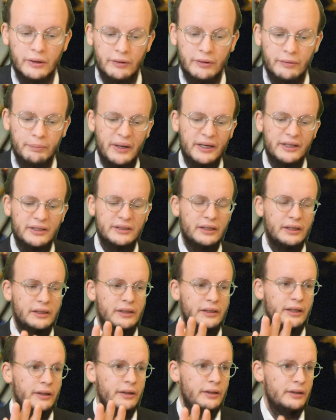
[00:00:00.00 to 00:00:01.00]

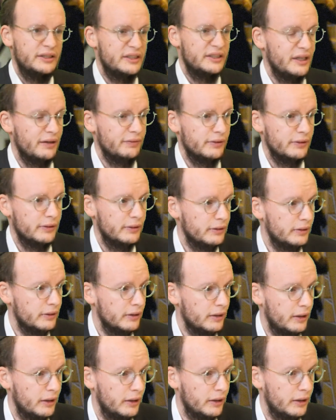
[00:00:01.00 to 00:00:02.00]
basically seven
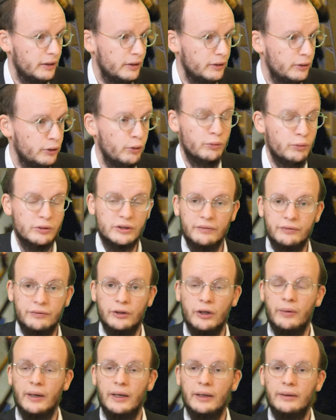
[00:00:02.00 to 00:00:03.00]
laws of
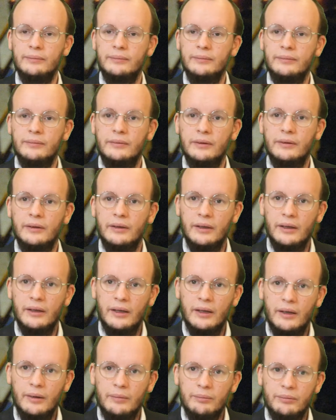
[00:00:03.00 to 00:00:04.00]
Noah.
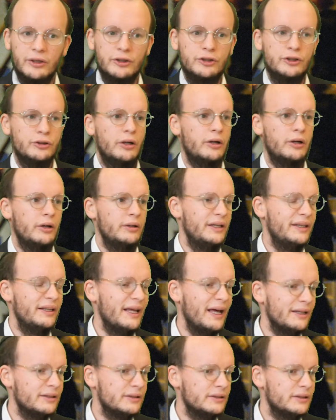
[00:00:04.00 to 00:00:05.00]
But it's not only
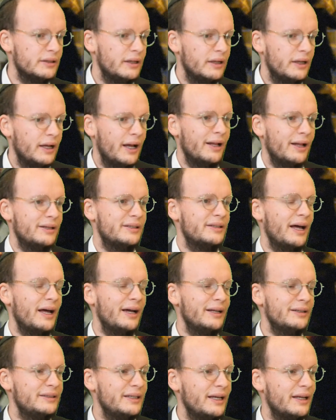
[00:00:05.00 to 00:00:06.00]
that. It's the
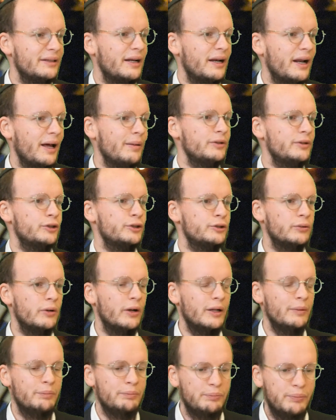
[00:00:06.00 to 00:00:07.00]
idea that Am
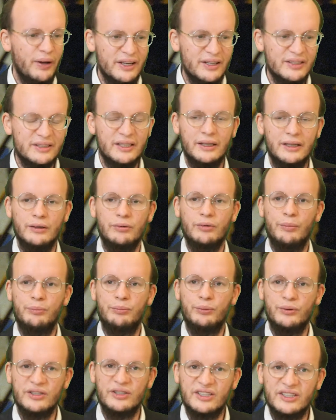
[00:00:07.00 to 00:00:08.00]
Yisrael basically
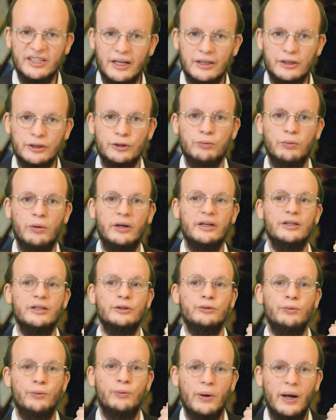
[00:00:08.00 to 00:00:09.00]
represents what is
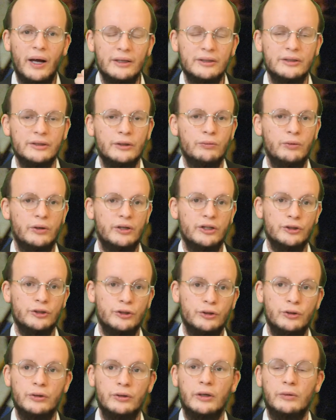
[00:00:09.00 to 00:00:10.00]
right and what is
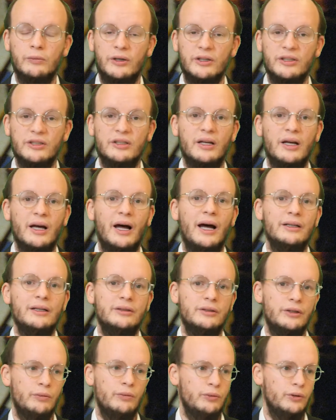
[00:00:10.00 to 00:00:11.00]
good and what is kind
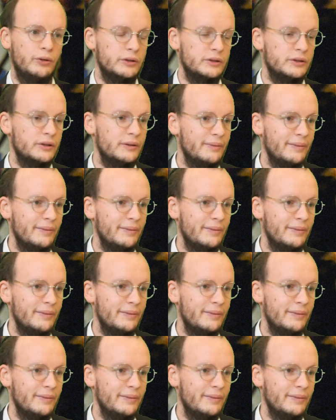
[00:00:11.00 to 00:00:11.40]
in the world.